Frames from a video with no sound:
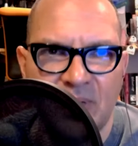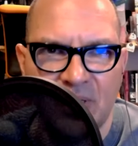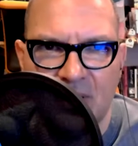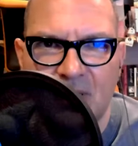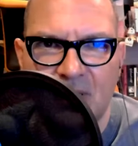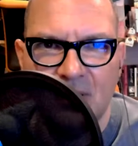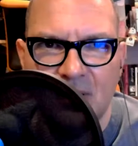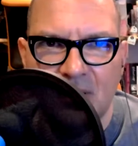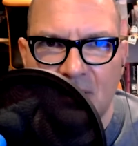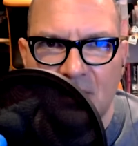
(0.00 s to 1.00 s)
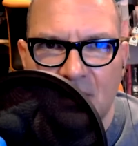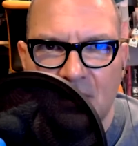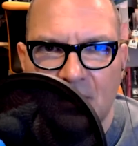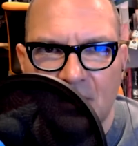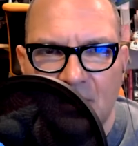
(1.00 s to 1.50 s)
billion
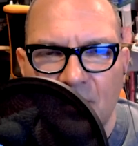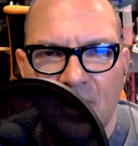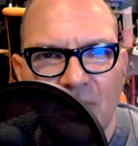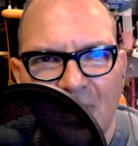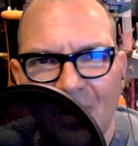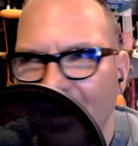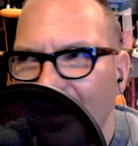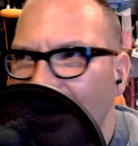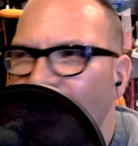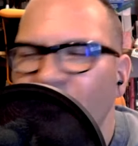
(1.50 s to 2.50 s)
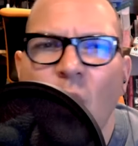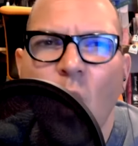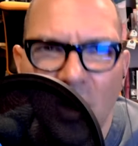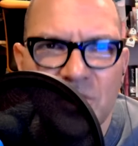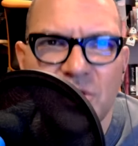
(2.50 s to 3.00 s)
right? Of
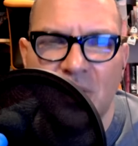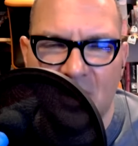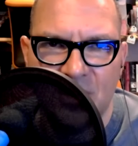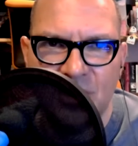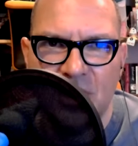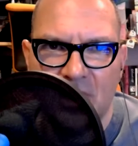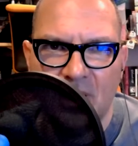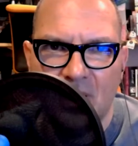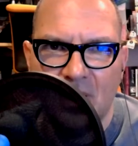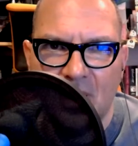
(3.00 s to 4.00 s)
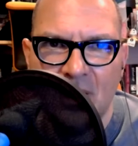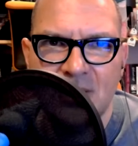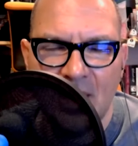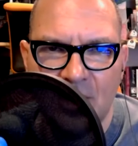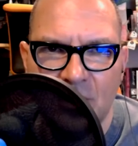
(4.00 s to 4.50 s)
course you're going to cheat and
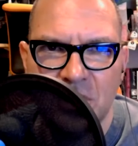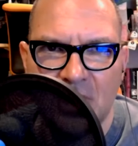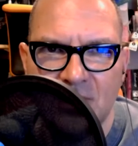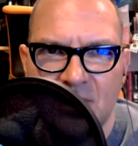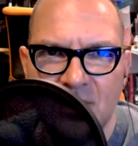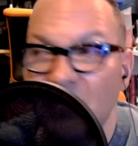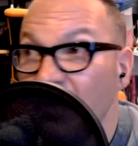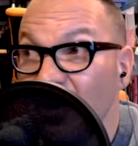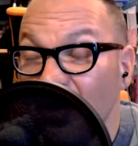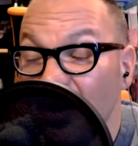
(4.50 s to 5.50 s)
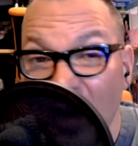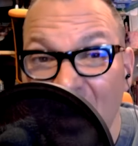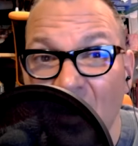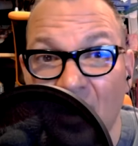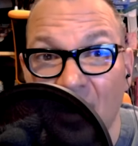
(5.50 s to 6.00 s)
take your chances. Maybe you can wait
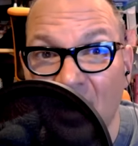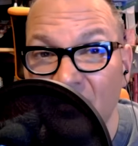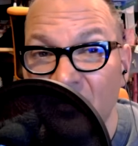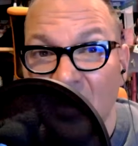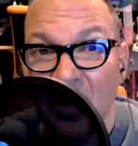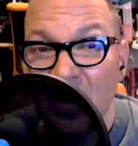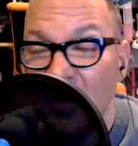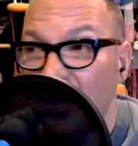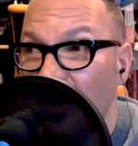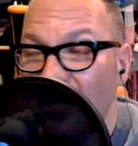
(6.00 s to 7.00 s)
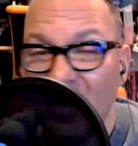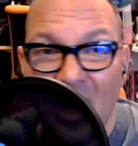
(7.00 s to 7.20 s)
long enough. You know,